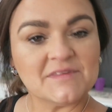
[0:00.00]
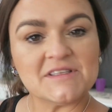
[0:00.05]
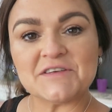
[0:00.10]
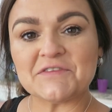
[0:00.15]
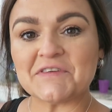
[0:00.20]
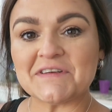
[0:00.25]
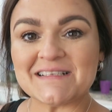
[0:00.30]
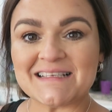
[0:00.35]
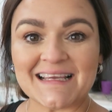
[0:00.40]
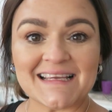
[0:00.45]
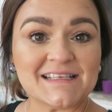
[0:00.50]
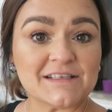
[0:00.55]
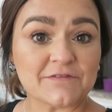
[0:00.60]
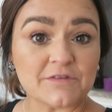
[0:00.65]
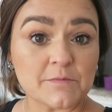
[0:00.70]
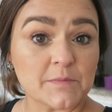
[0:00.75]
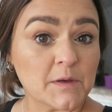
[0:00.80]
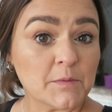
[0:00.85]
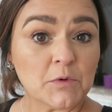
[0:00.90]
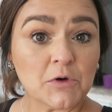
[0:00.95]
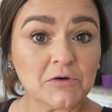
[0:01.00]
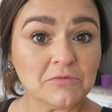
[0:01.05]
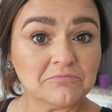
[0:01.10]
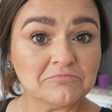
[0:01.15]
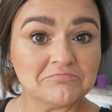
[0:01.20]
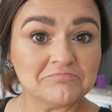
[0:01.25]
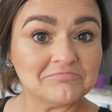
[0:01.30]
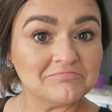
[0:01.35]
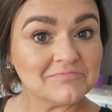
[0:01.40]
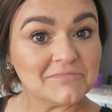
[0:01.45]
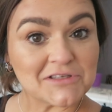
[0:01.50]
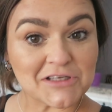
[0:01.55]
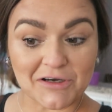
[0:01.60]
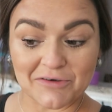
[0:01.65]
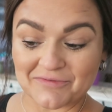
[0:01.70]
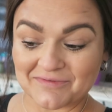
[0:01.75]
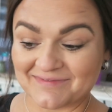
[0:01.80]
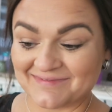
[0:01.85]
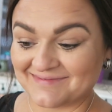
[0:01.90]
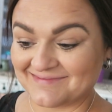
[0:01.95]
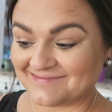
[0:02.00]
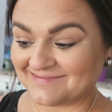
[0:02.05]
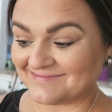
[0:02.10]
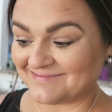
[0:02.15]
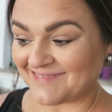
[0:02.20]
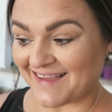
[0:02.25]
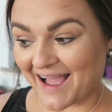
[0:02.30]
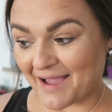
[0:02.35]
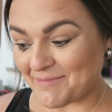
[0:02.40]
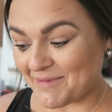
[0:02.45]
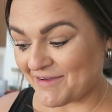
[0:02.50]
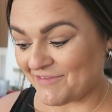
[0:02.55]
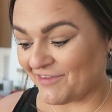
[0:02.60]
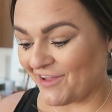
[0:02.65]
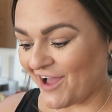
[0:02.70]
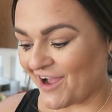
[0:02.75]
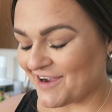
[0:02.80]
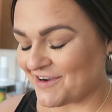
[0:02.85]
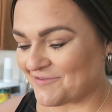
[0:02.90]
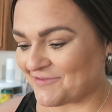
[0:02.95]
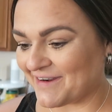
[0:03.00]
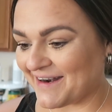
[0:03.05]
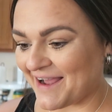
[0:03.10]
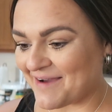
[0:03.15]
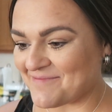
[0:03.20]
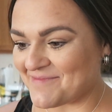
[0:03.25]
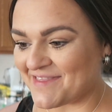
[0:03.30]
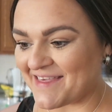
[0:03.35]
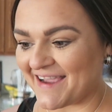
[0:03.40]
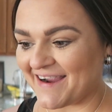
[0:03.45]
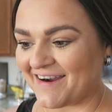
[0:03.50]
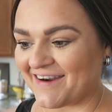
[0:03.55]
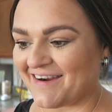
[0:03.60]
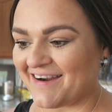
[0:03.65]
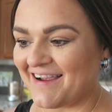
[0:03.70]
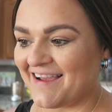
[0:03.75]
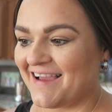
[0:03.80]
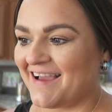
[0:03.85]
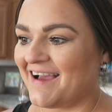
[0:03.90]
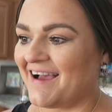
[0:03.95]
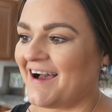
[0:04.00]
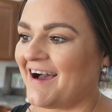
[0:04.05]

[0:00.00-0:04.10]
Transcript: Different day, different people. So I may vlog when I'm there.